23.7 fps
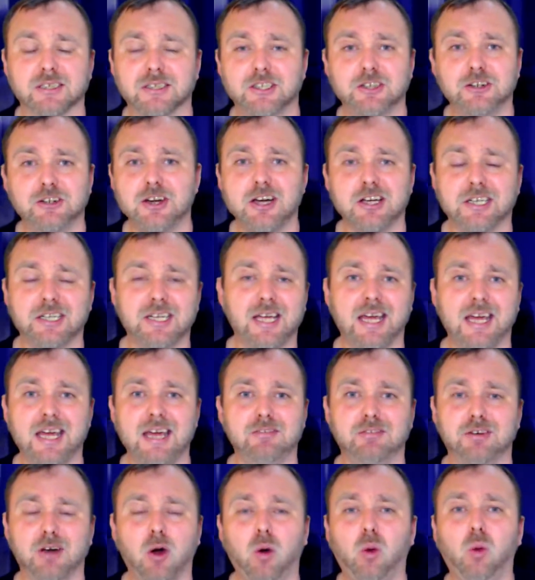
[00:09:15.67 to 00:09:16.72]
You're not going to have
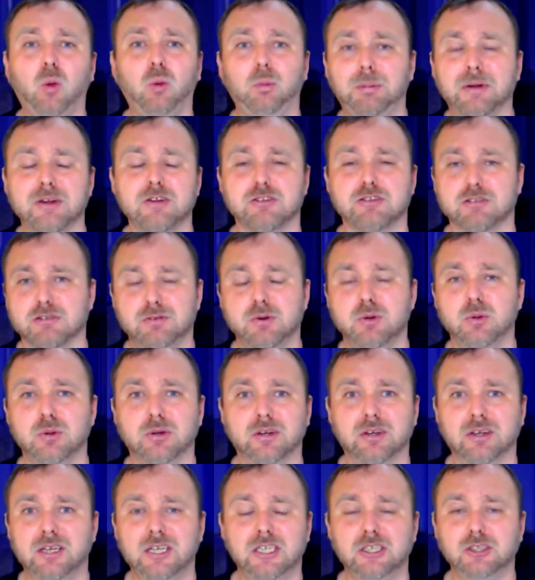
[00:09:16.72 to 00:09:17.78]
a whole bunch of folk
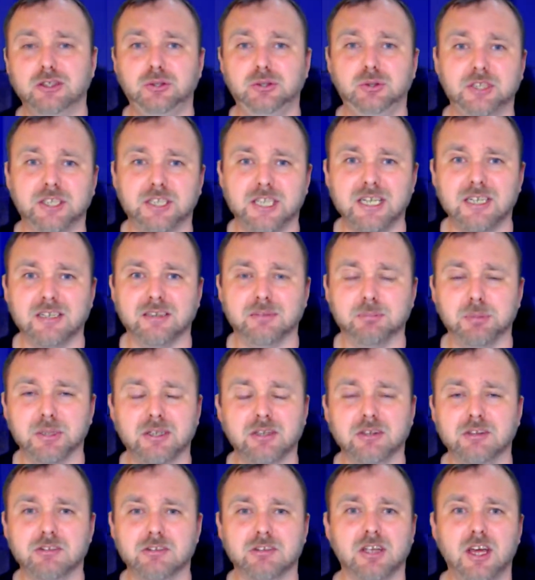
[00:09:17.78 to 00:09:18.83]
tuning in,
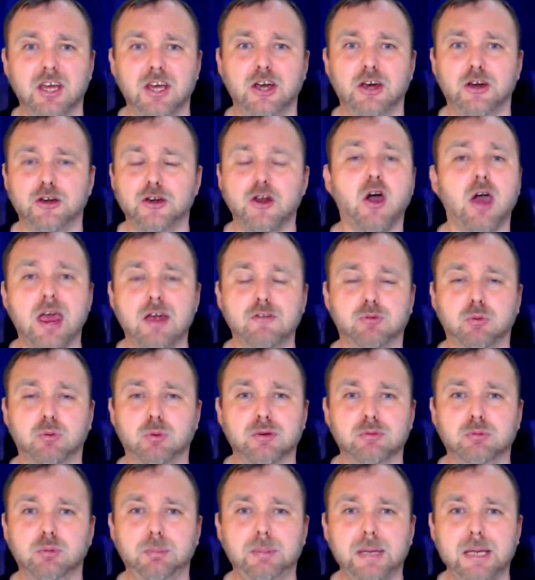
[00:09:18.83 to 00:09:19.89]
because not everyone
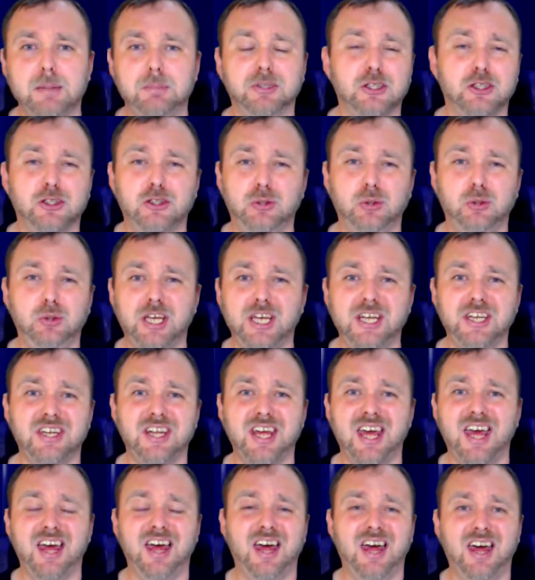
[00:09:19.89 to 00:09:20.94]
will be able to tune in
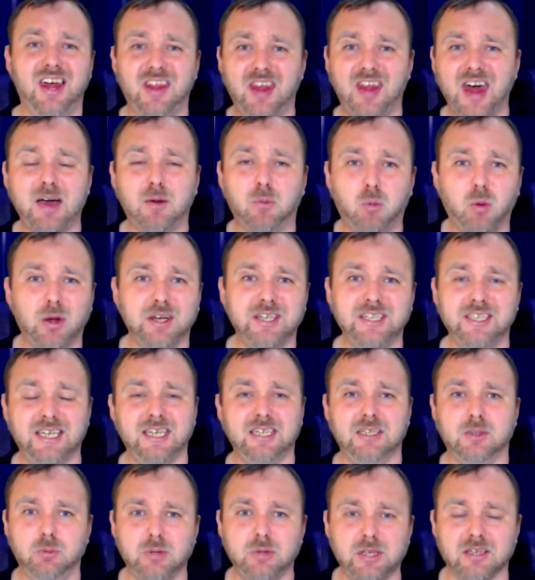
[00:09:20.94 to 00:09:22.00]
that one day of the
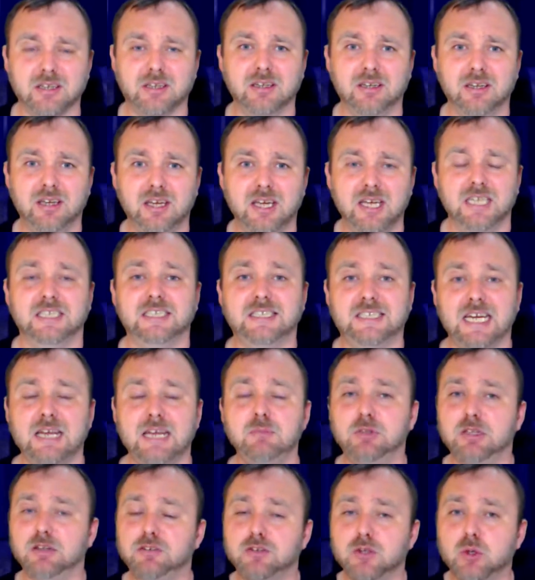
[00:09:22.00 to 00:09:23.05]
week. Same
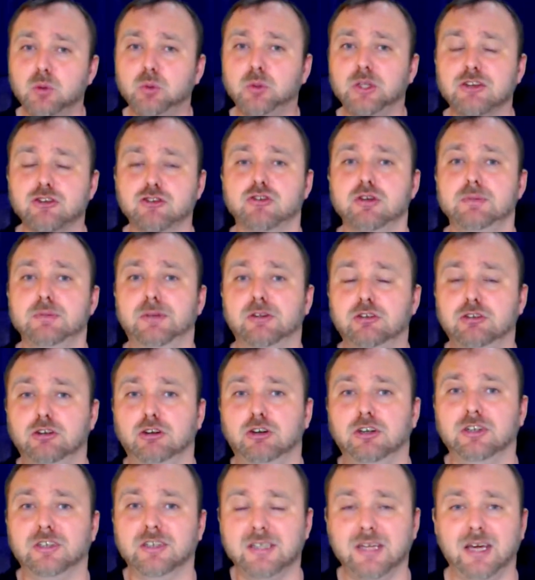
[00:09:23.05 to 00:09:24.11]
with if you only stream at
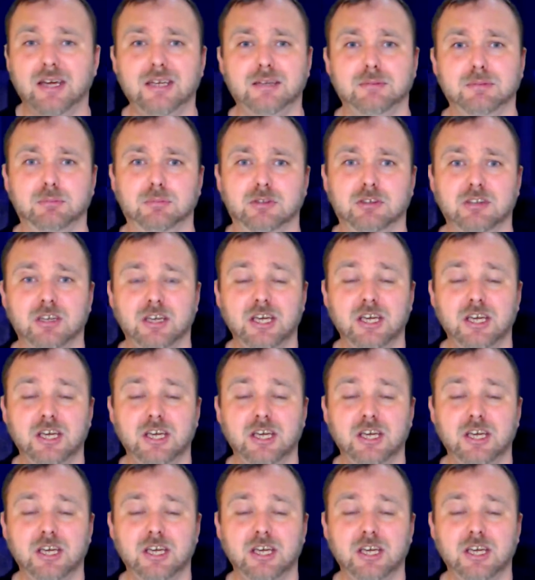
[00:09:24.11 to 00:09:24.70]
certain times.